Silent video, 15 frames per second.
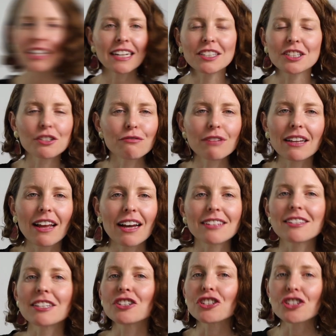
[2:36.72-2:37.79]
needs to
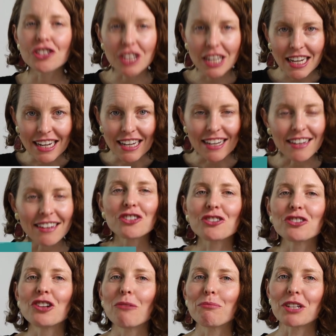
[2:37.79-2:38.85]
realize that she
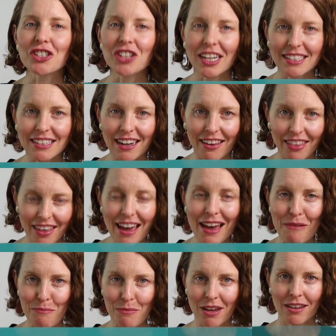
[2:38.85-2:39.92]
should not be chasing
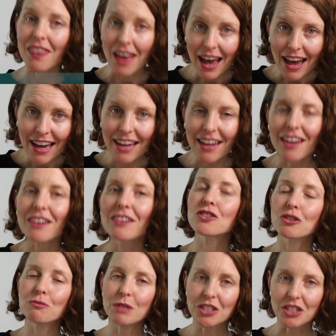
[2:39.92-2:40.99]
them. They
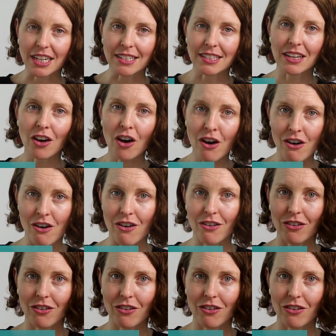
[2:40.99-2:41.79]
should be chasing her.